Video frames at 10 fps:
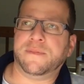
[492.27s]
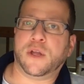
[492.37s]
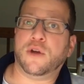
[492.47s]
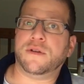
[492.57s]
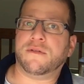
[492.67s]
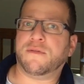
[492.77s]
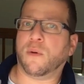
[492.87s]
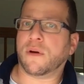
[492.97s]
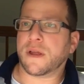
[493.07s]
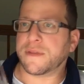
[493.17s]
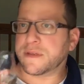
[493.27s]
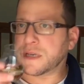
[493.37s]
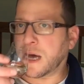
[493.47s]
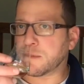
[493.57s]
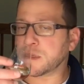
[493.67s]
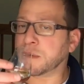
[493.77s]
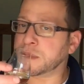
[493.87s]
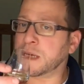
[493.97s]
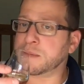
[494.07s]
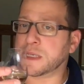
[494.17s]
couldn't afford at the time.
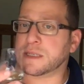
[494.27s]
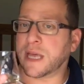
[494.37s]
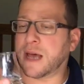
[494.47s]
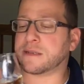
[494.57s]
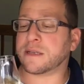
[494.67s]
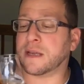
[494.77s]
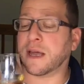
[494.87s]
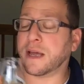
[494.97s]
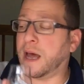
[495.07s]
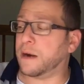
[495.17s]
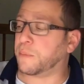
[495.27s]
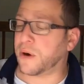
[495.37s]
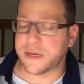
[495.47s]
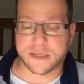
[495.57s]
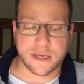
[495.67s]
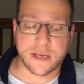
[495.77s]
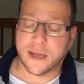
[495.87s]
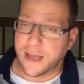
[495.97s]
Sometimes these casks can get kind of pricey.